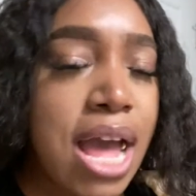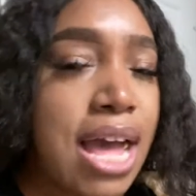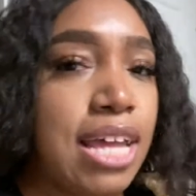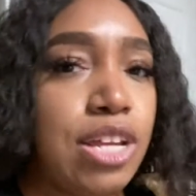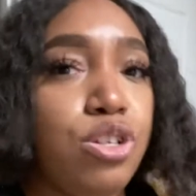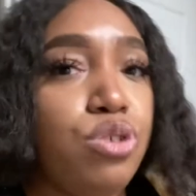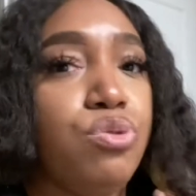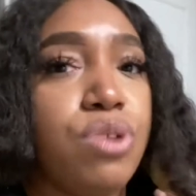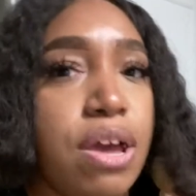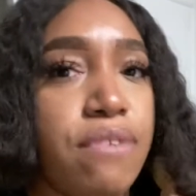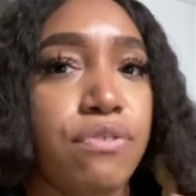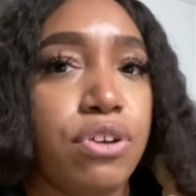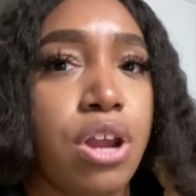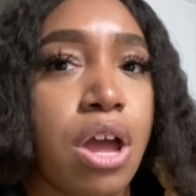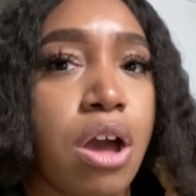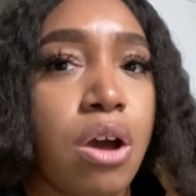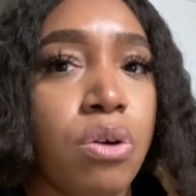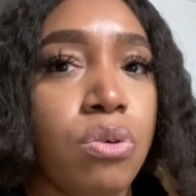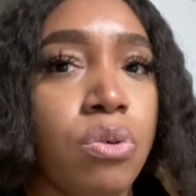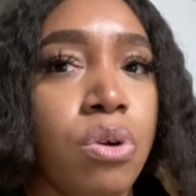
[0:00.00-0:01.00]
You never
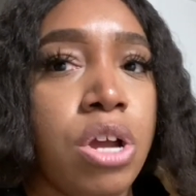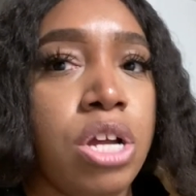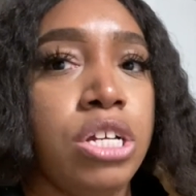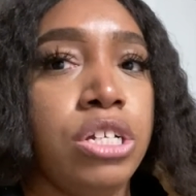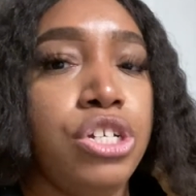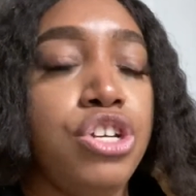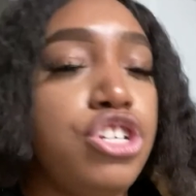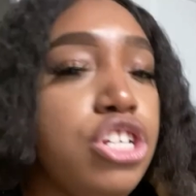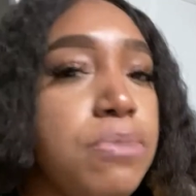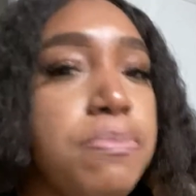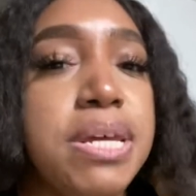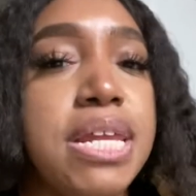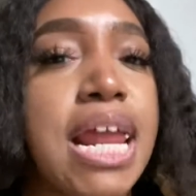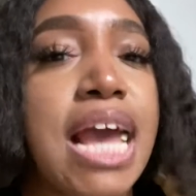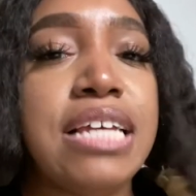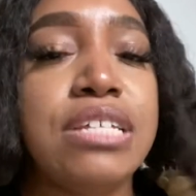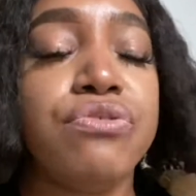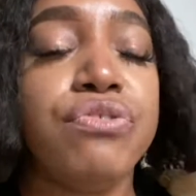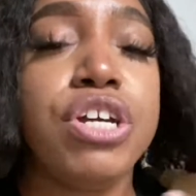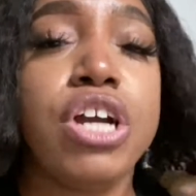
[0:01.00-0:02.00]
know you should be
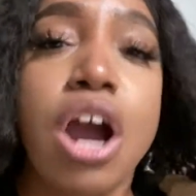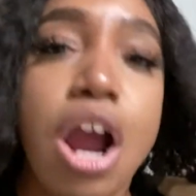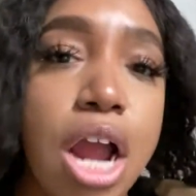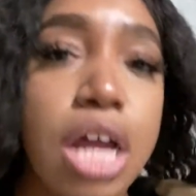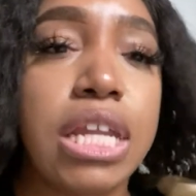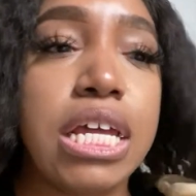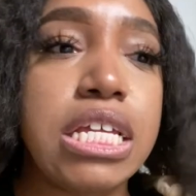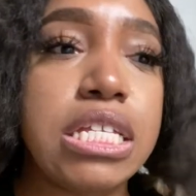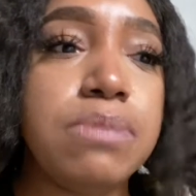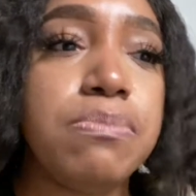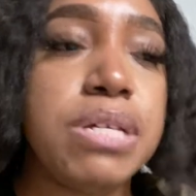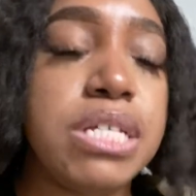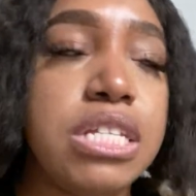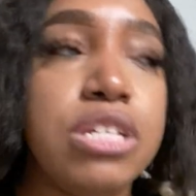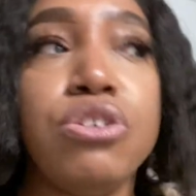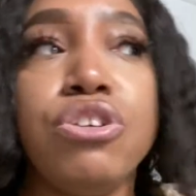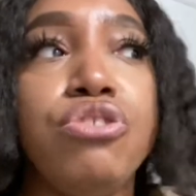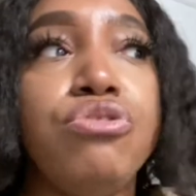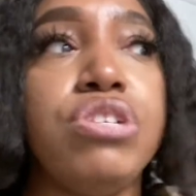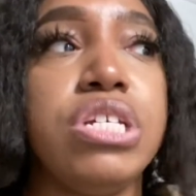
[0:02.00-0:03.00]
nice regardless, but
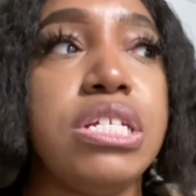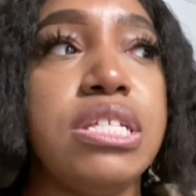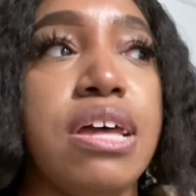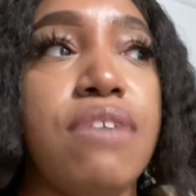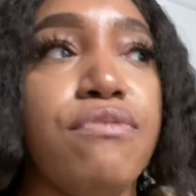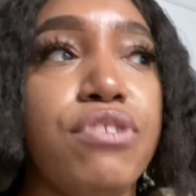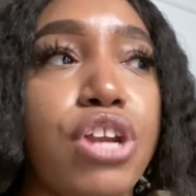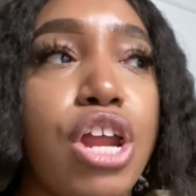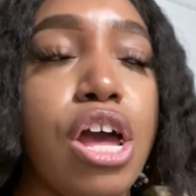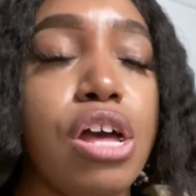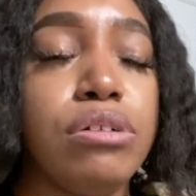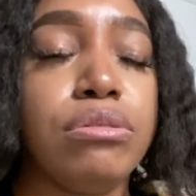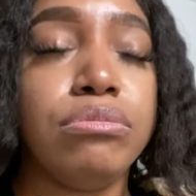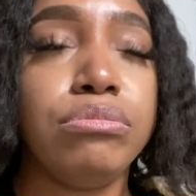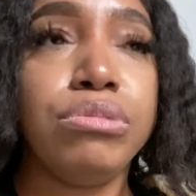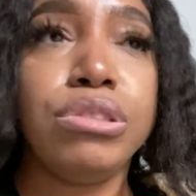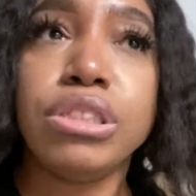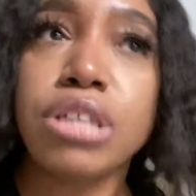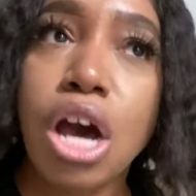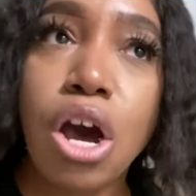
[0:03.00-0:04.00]
still you just never know.
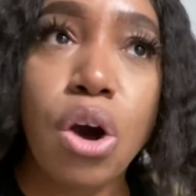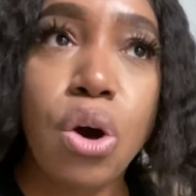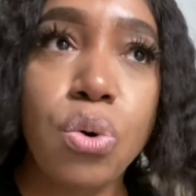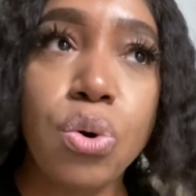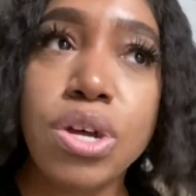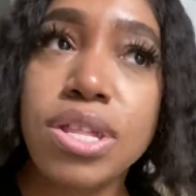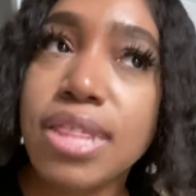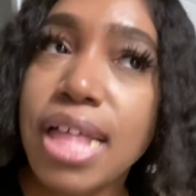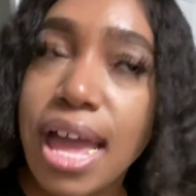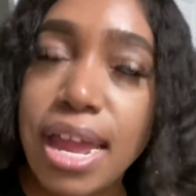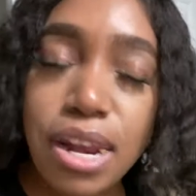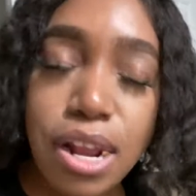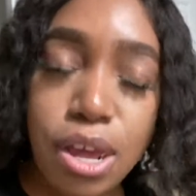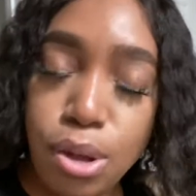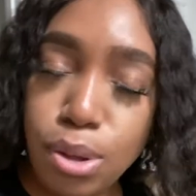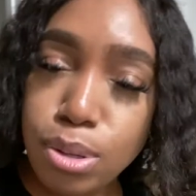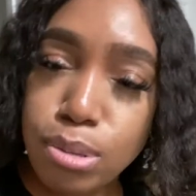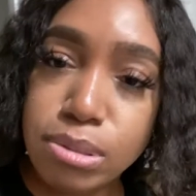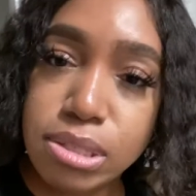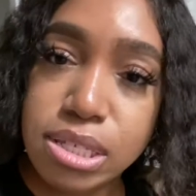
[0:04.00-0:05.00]
So on that
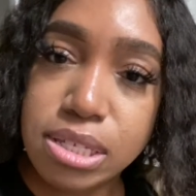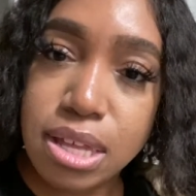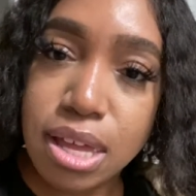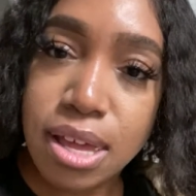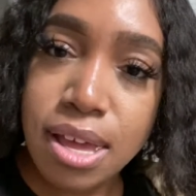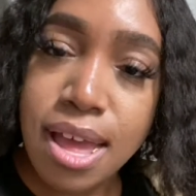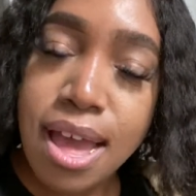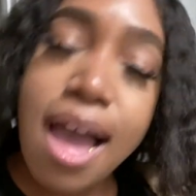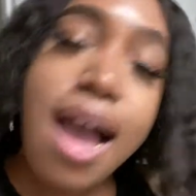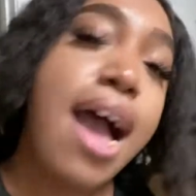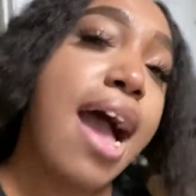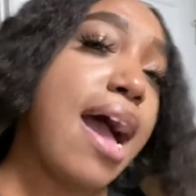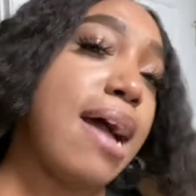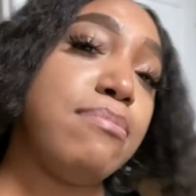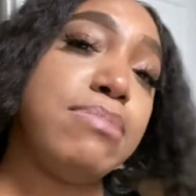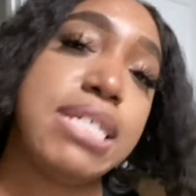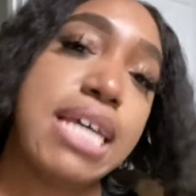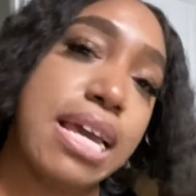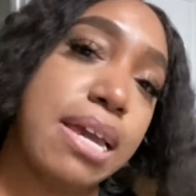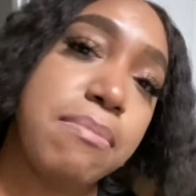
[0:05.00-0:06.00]
note, I'm
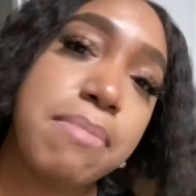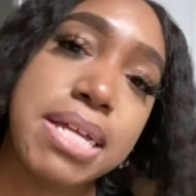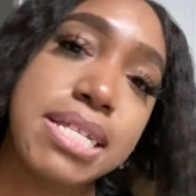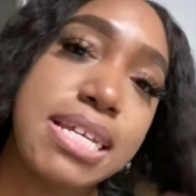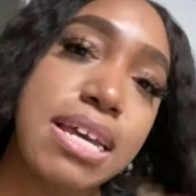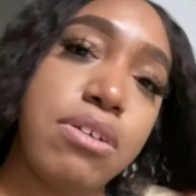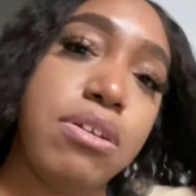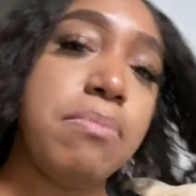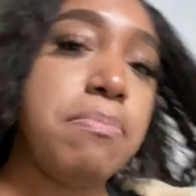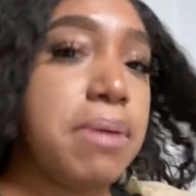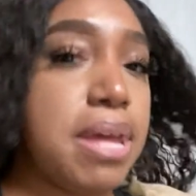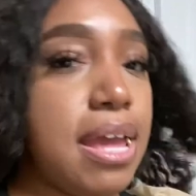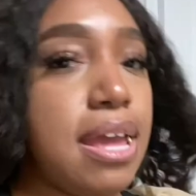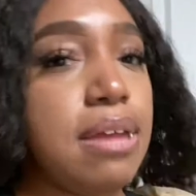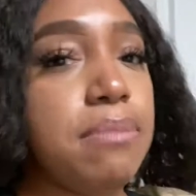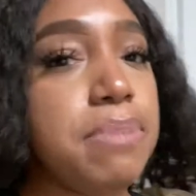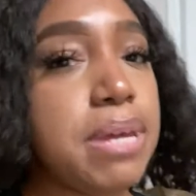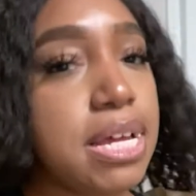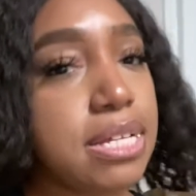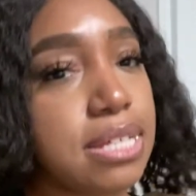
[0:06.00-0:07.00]
taking my tail to
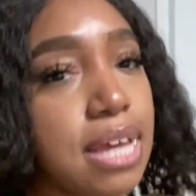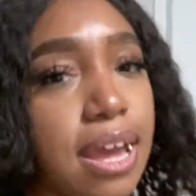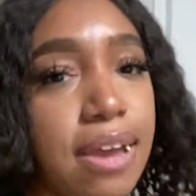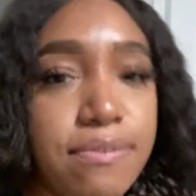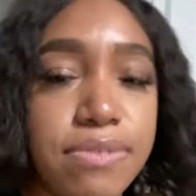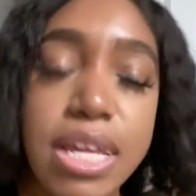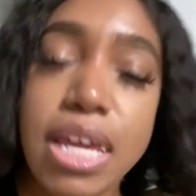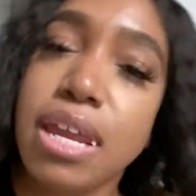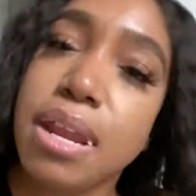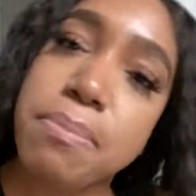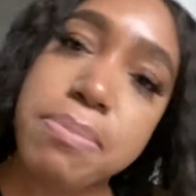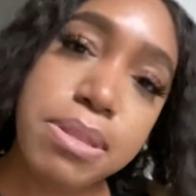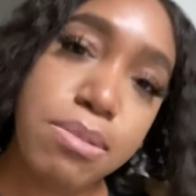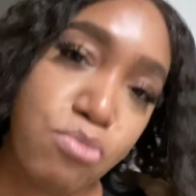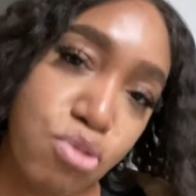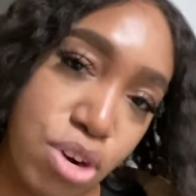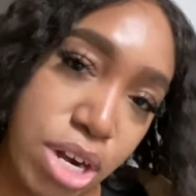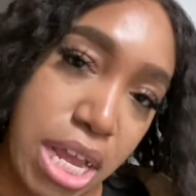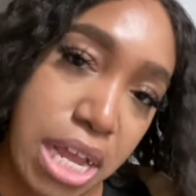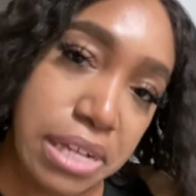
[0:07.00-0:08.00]
bed because I have to get up in the
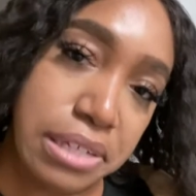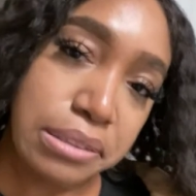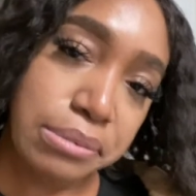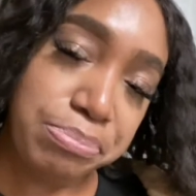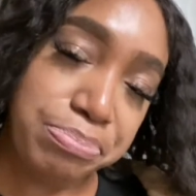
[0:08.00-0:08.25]
morning.